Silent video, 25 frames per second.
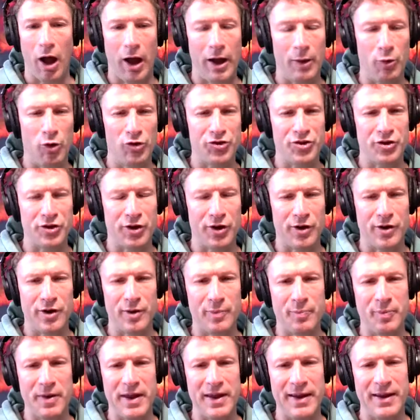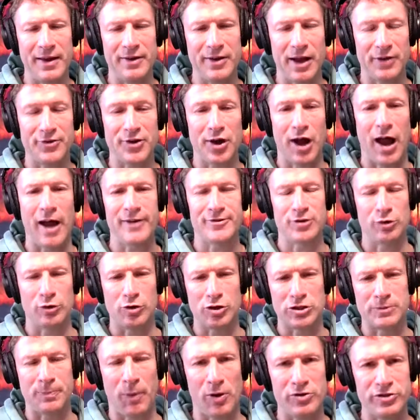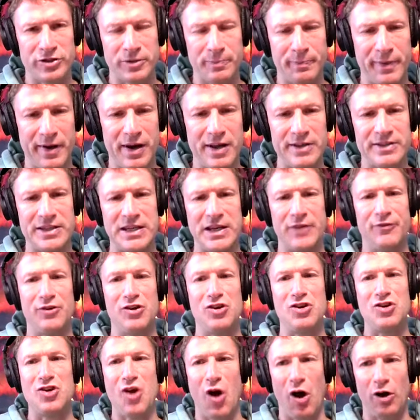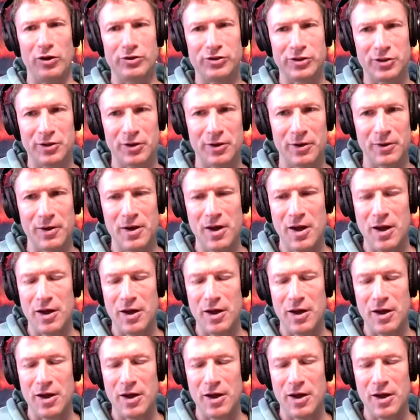I wasn't going to be, so I took responsibility for not